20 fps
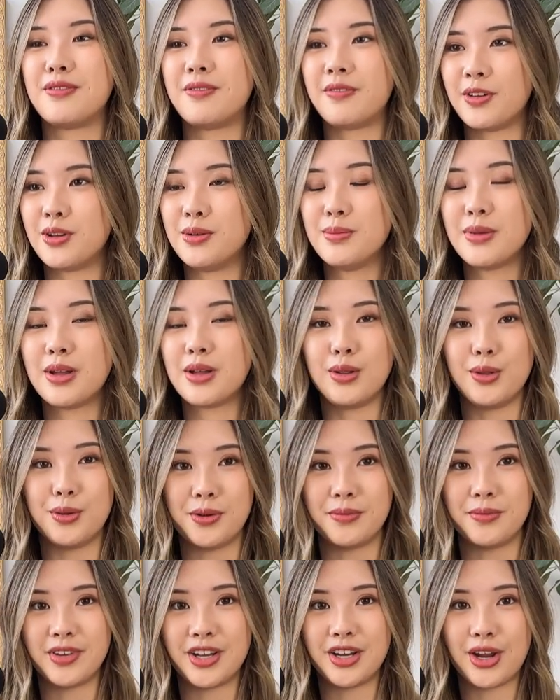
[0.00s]
film a
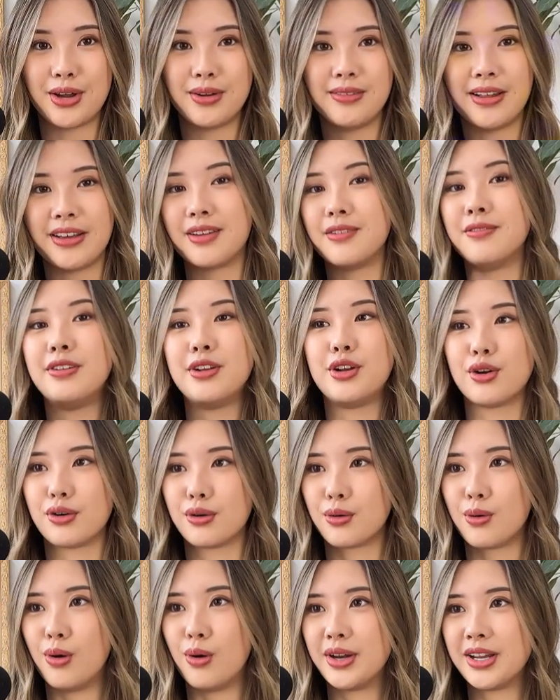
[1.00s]
Loom video, like a video
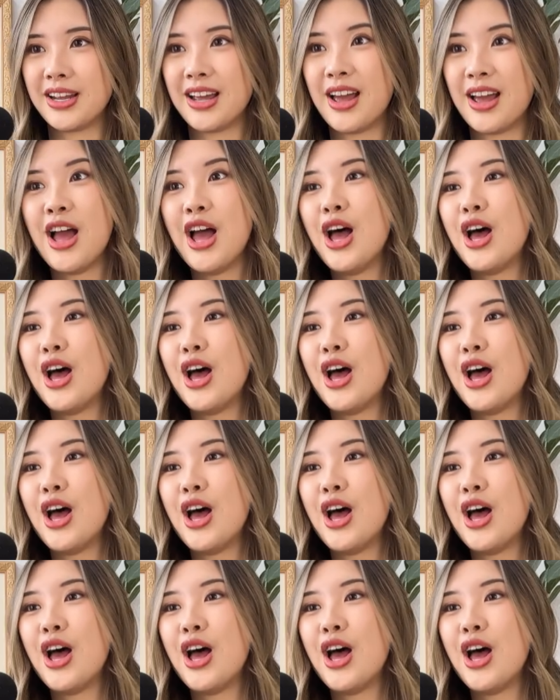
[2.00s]
recording